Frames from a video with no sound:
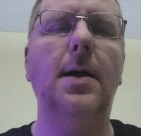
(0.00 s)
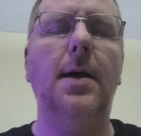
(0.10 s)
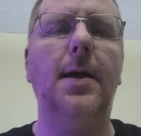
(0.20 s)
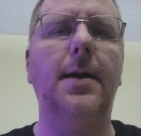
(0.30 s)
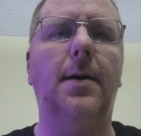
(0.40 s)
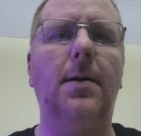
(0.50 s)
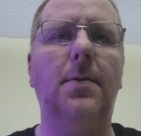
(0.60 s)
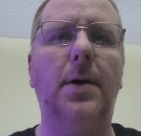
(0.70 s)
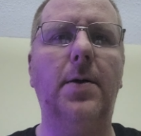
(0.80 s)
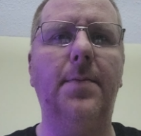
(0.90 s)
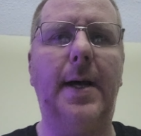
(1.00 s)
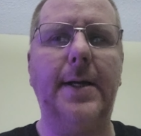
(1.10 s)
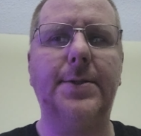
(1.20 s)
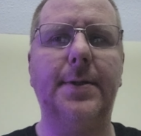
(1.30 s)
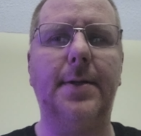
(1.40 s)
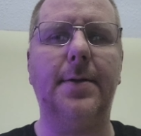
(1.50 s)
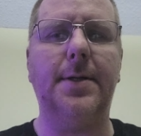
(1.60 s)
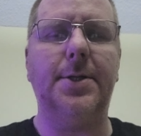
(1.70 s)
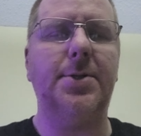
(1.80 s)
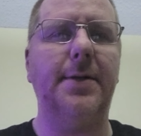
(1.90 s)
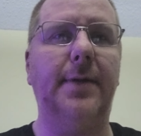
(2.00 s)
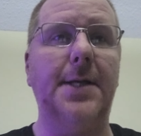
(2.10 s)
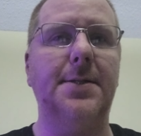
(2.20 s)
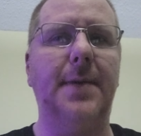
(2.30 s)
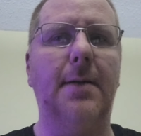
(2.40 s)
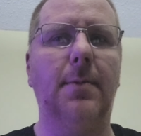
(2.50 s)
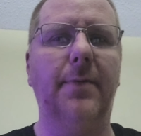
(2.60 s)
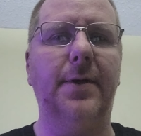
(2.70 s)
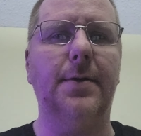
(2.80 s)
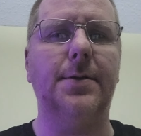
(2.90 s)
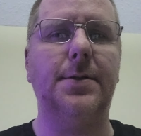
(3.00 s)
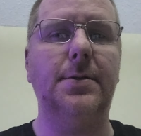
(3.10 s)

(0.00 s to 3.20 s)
Hey y'all, welcome back to another edition of Lazy Man Reviews.